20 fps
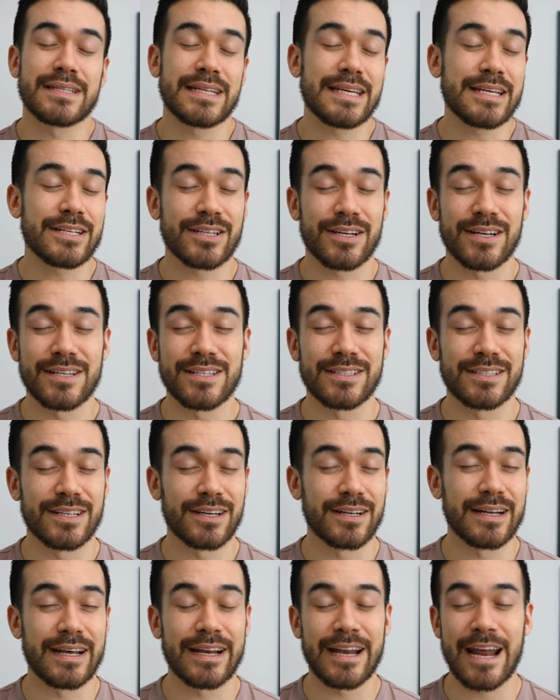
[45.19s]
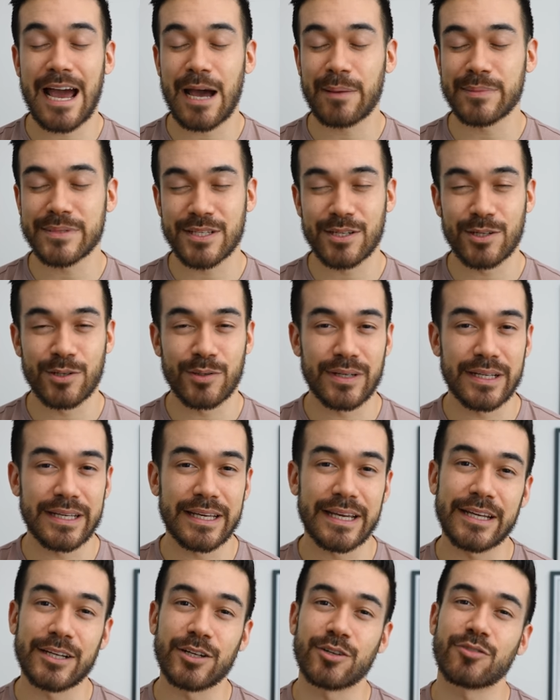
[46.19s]
Nisha has done an
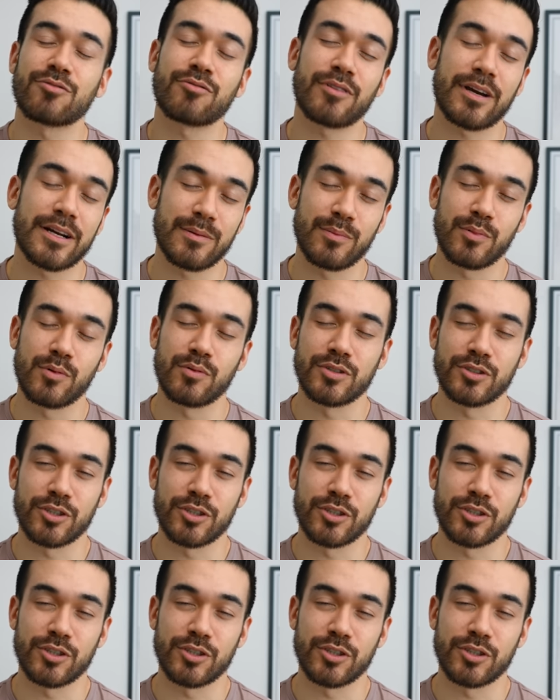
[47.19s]
absolutely incredible